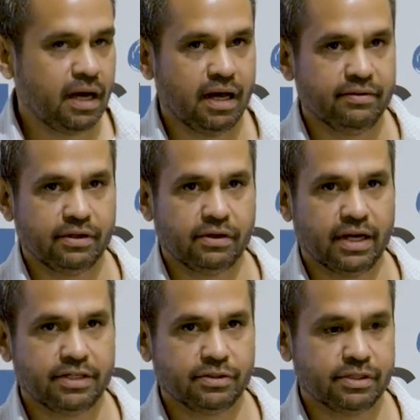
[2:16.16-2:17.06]
I have a
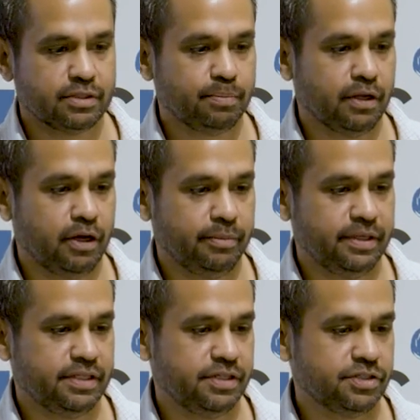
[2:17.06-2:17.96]
graduate diploma in
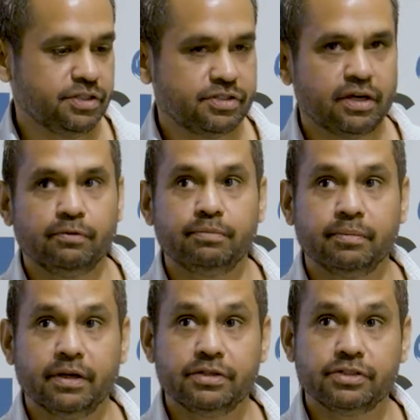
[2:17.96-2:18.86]
Indigenous Health
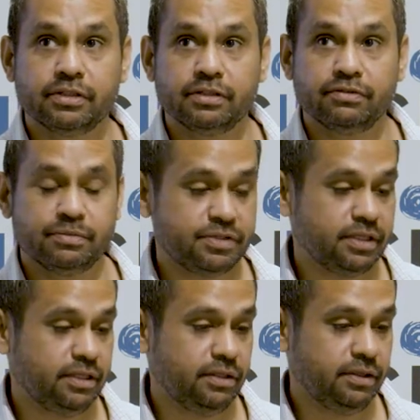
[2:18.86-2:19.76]
Promotion from
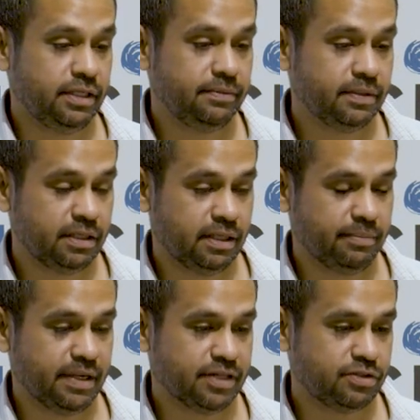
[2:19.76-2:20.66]
Sydney Uni, a
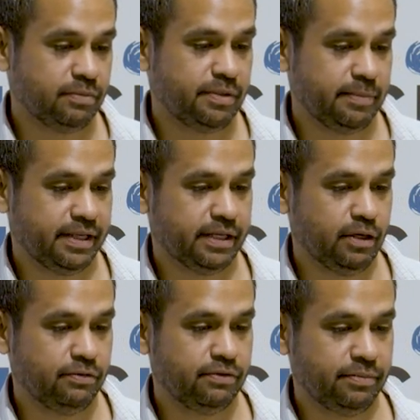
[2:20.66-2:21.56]
Master of Public
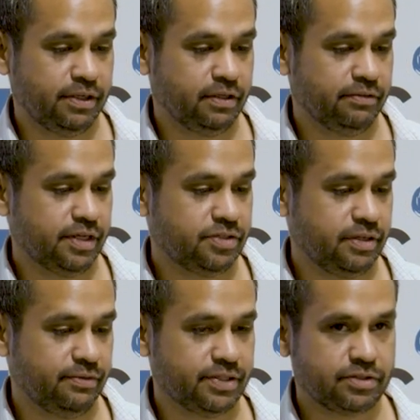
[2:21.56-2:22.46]
Health from the
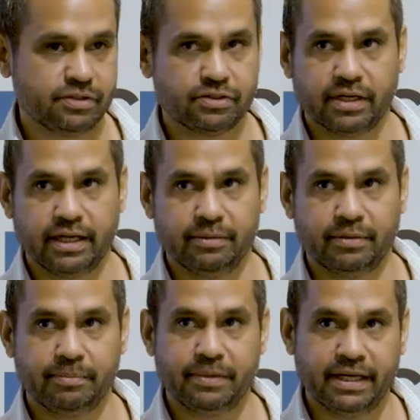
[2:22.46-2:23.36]
University of Western Australia, and
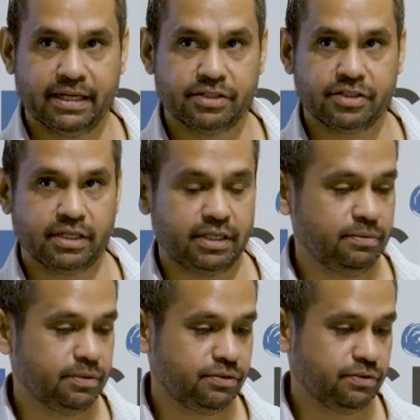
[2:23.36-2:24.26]
my PhD
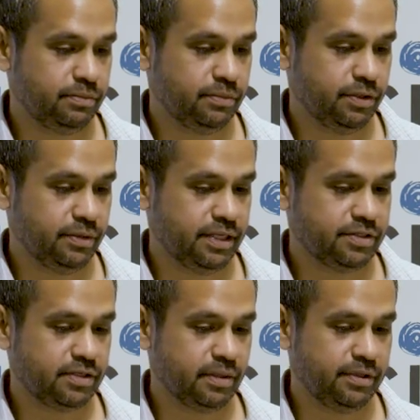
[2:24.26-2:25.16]
was from
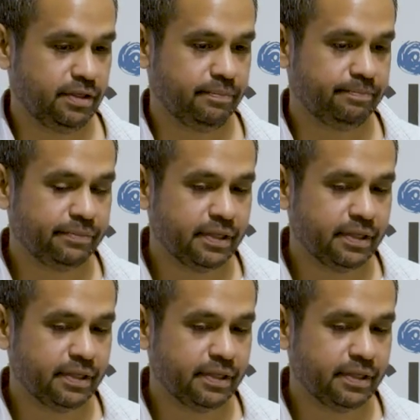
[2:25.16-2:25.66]
UNSW.